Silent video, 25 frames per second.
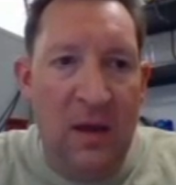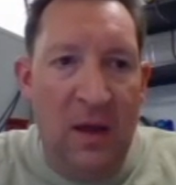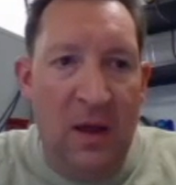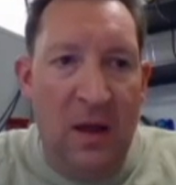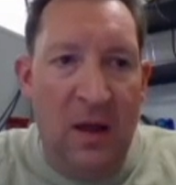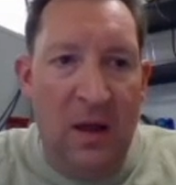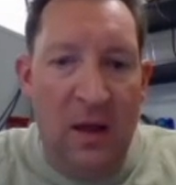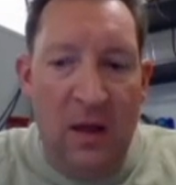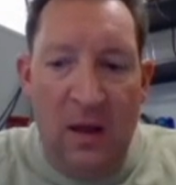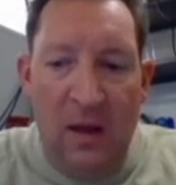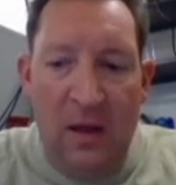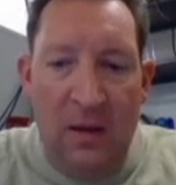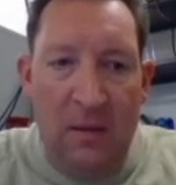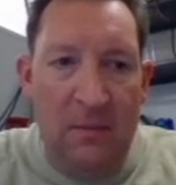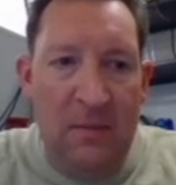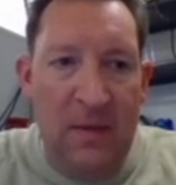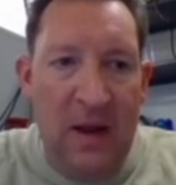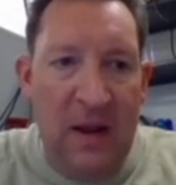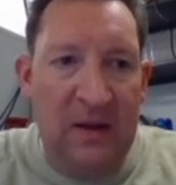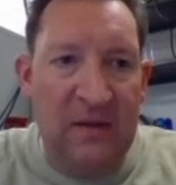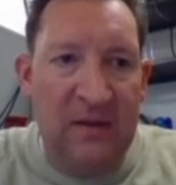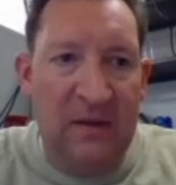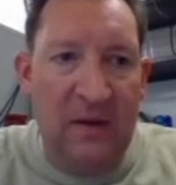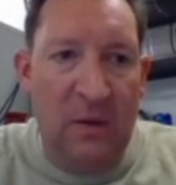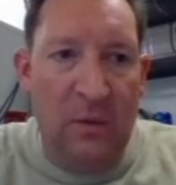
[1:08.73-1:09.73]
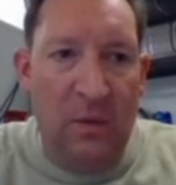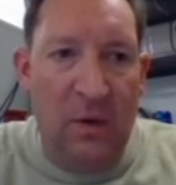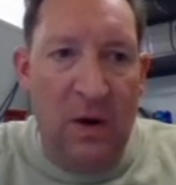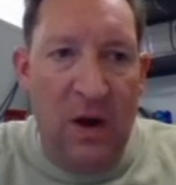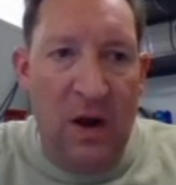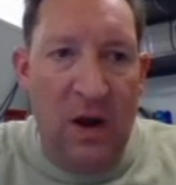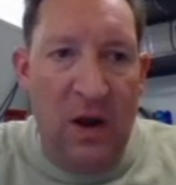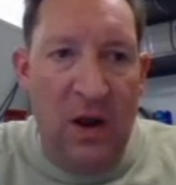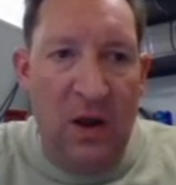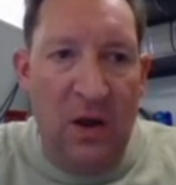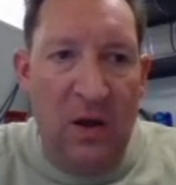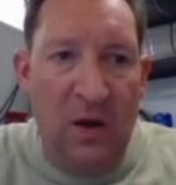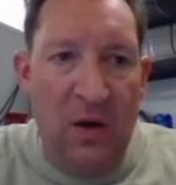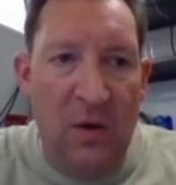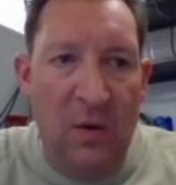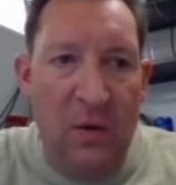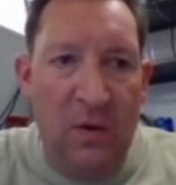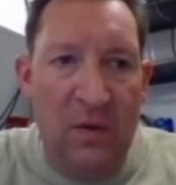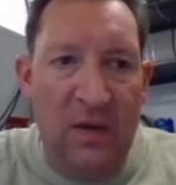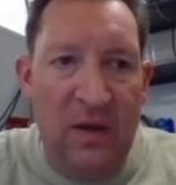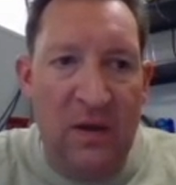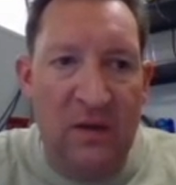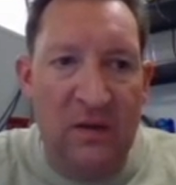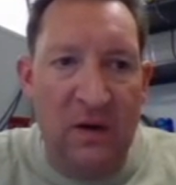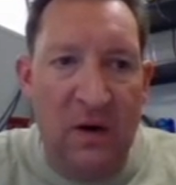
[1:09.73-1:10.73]
Next thing we're going to
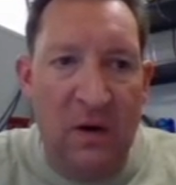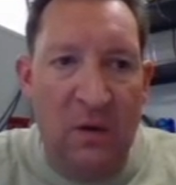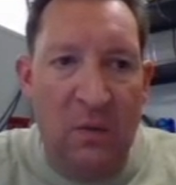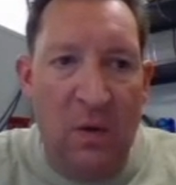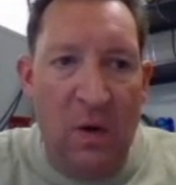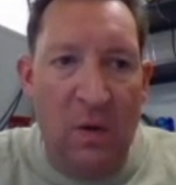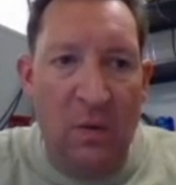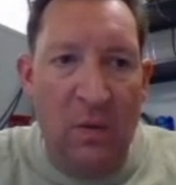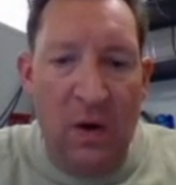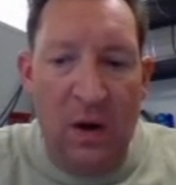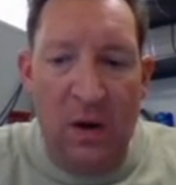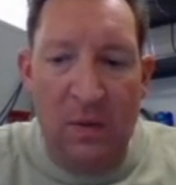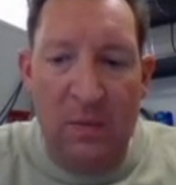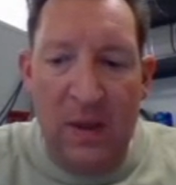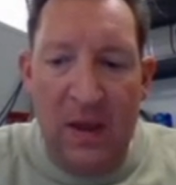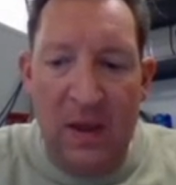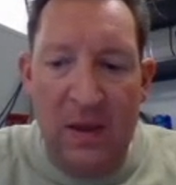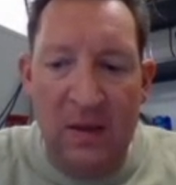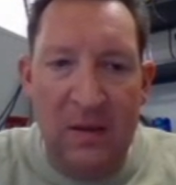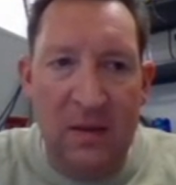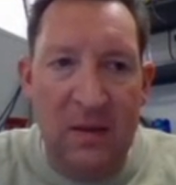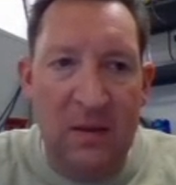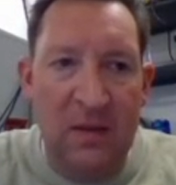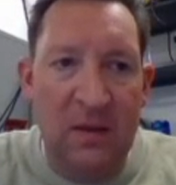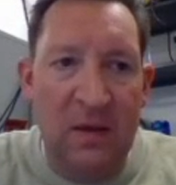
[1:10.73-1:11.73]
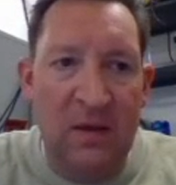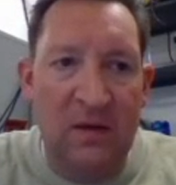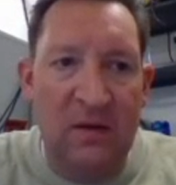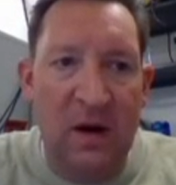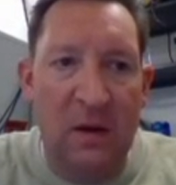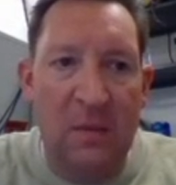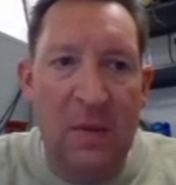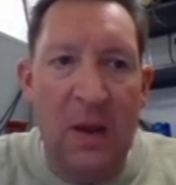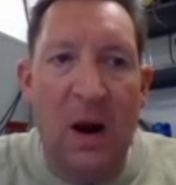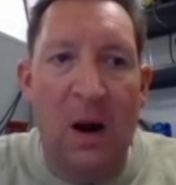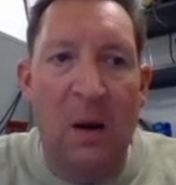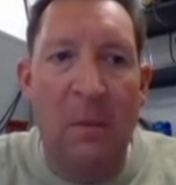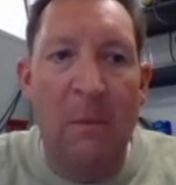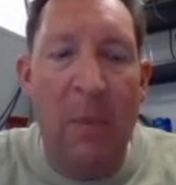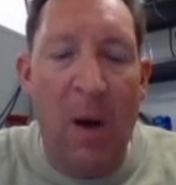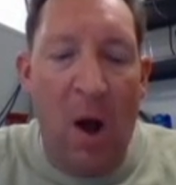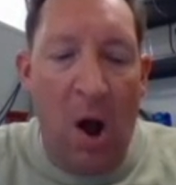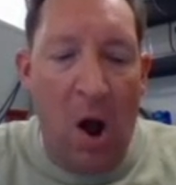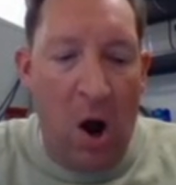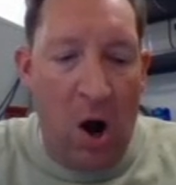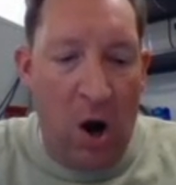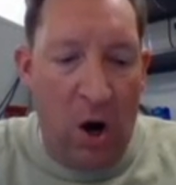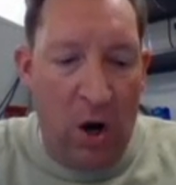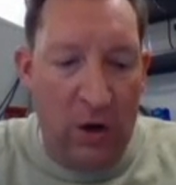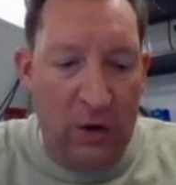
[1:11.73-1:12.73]
do, these are going to be our
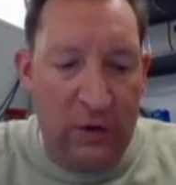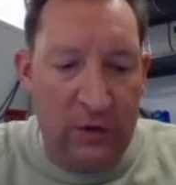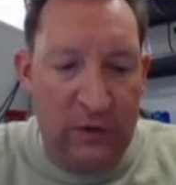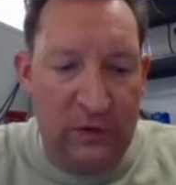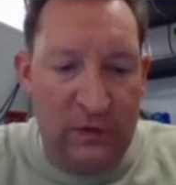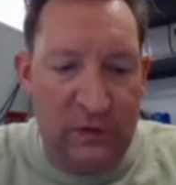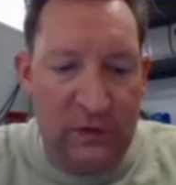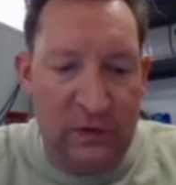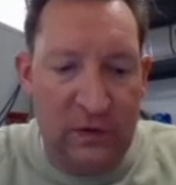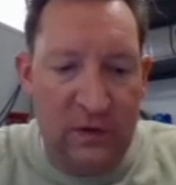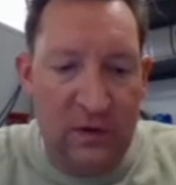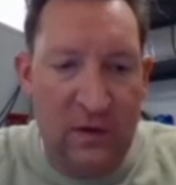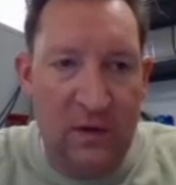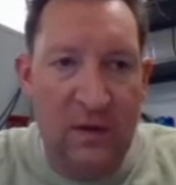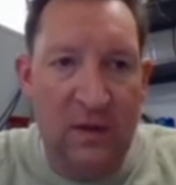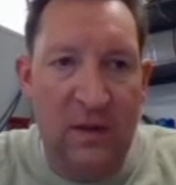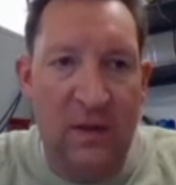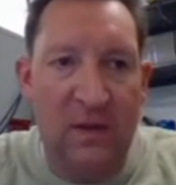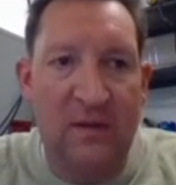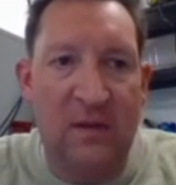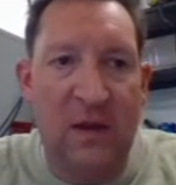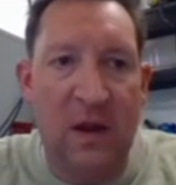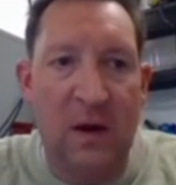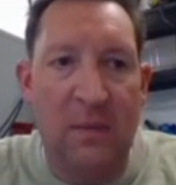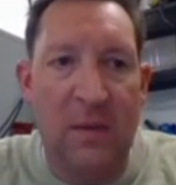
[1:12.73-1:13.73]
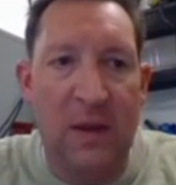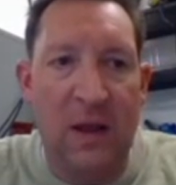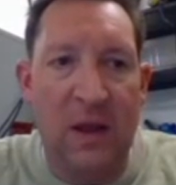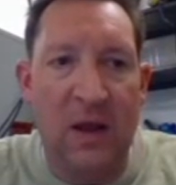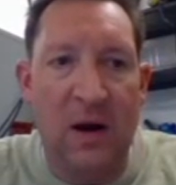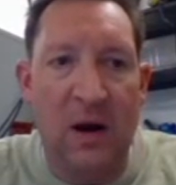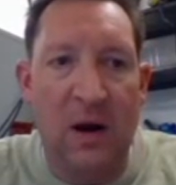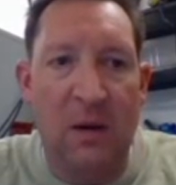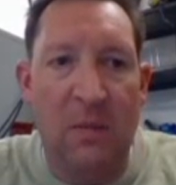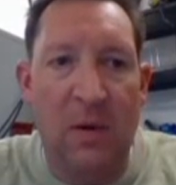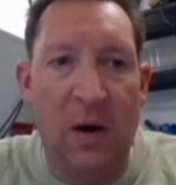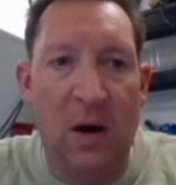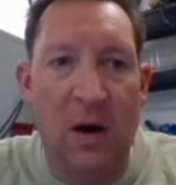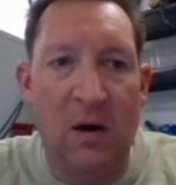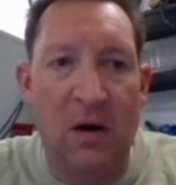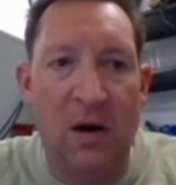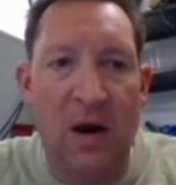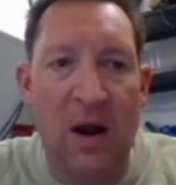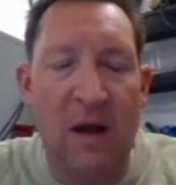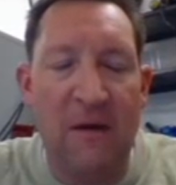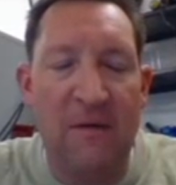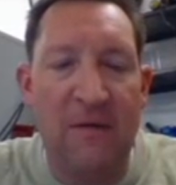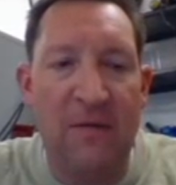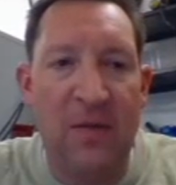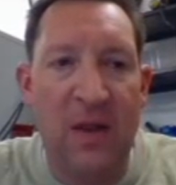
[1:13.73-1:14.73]
bars. That's going to be in our bar
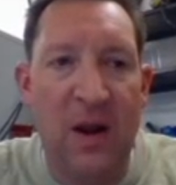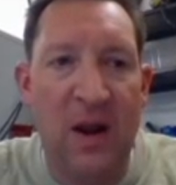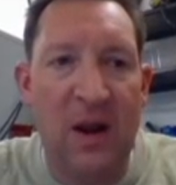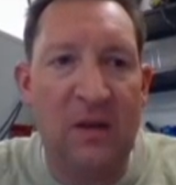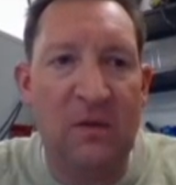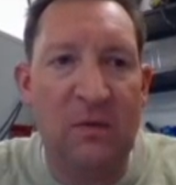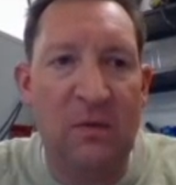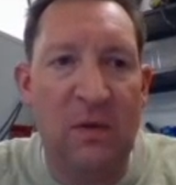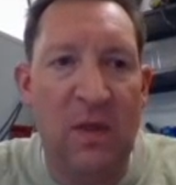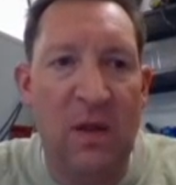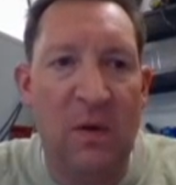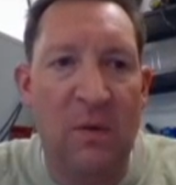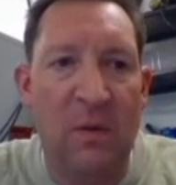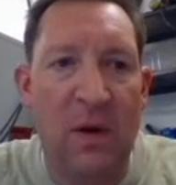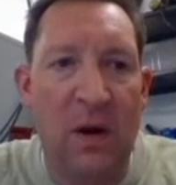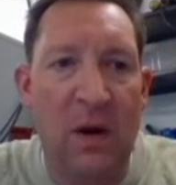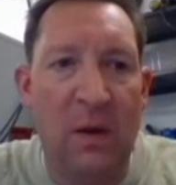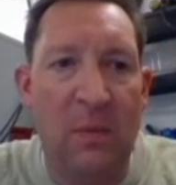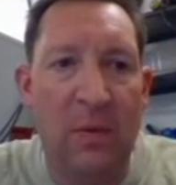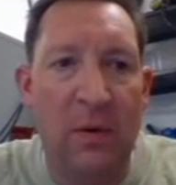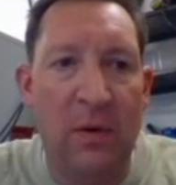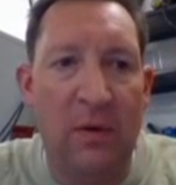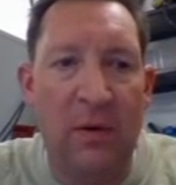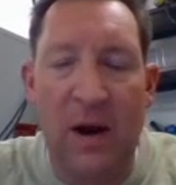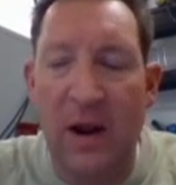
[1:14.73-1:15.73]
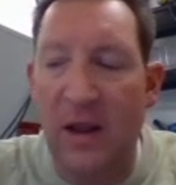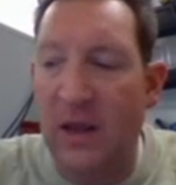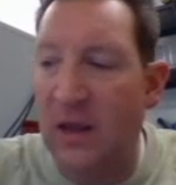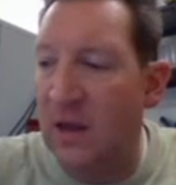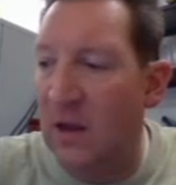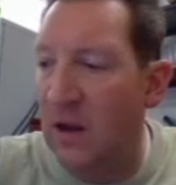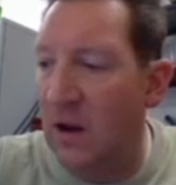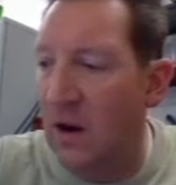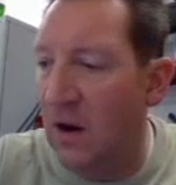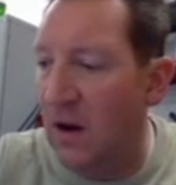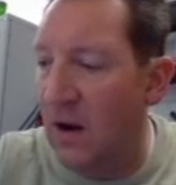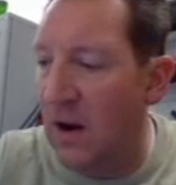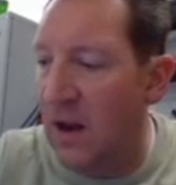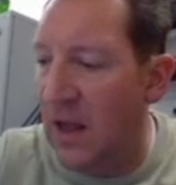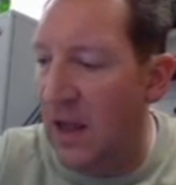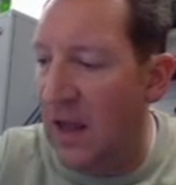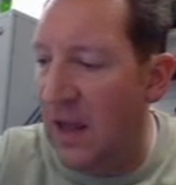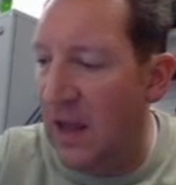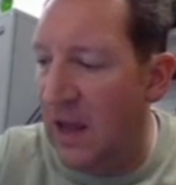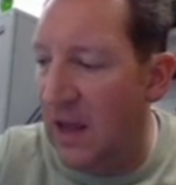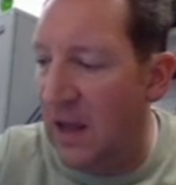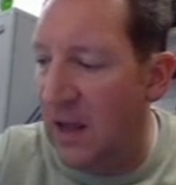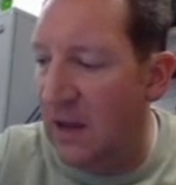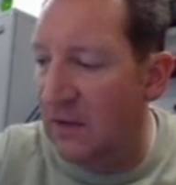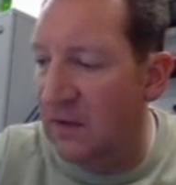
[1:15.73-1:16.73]
graph. The next one that we're going to put right here
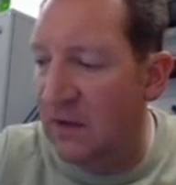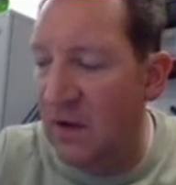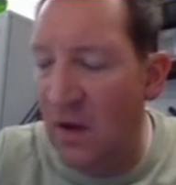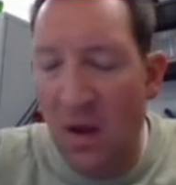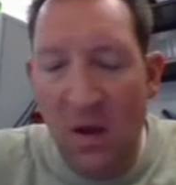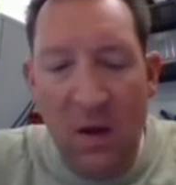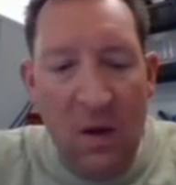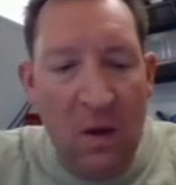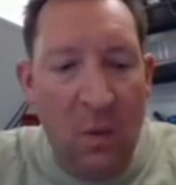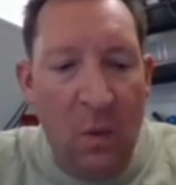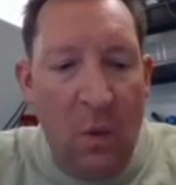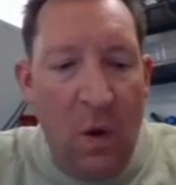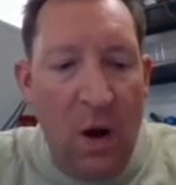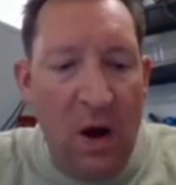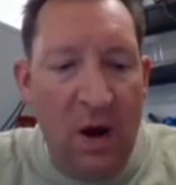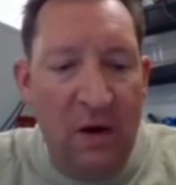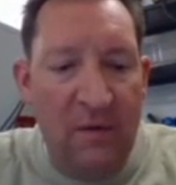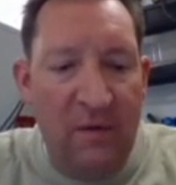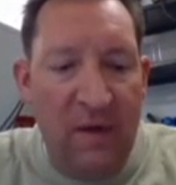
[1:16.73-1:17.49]
is water